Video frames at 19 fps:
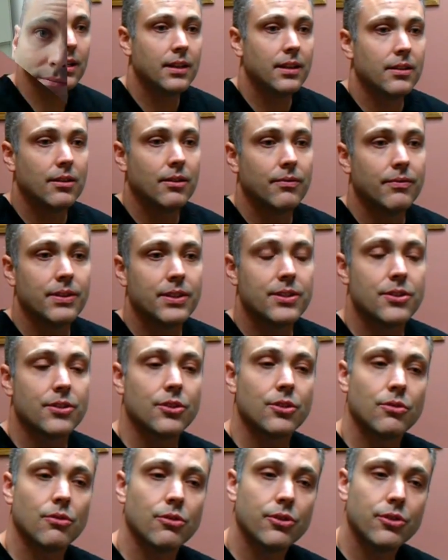You know, if it's
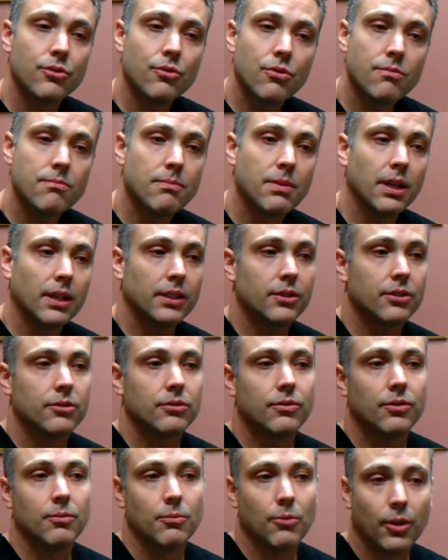a sore muscle
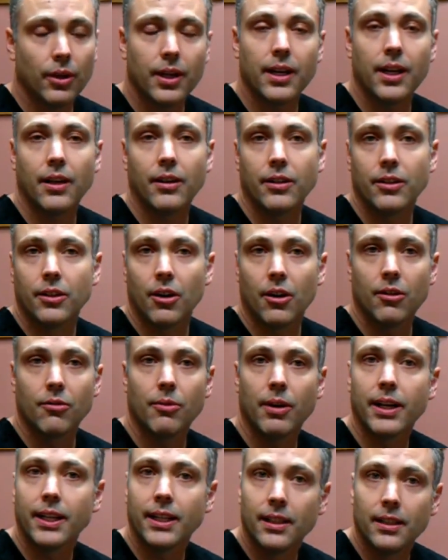from working out in the yard,
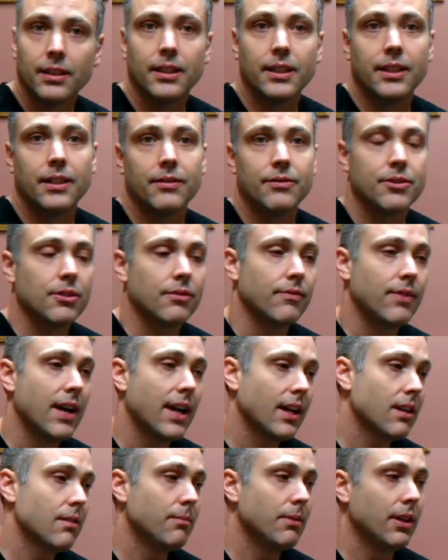raking leaves, or
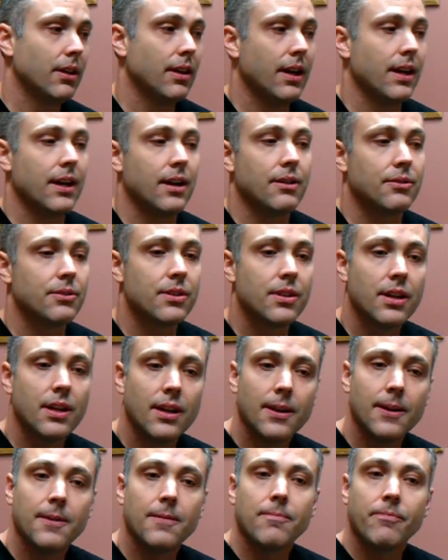vacuuming a house,
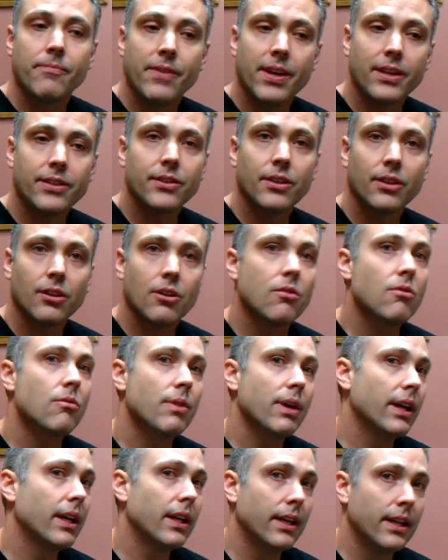that's going to go
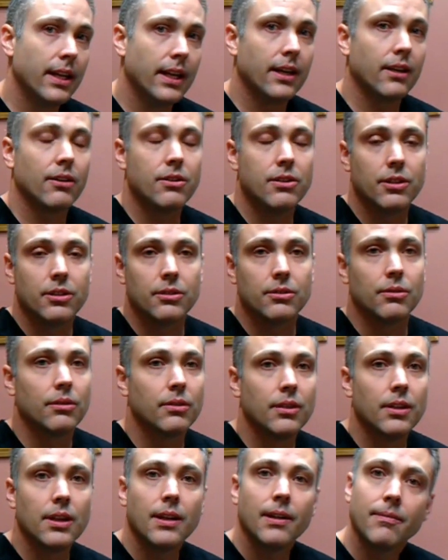away in a day or two.
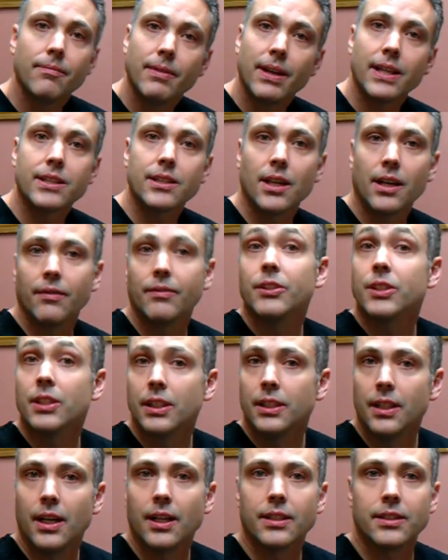That's obviously
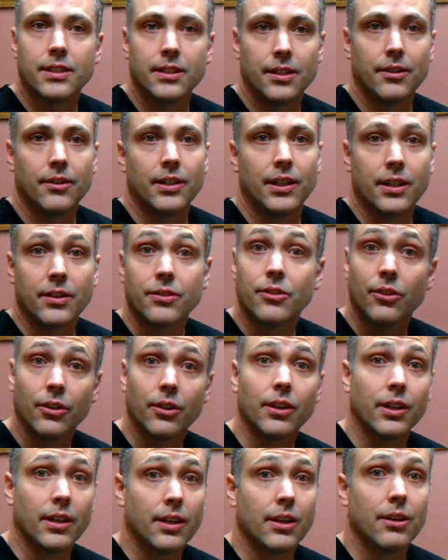not serious. You're going
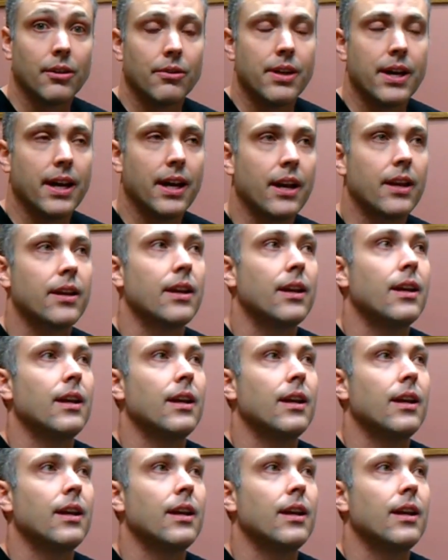to know that.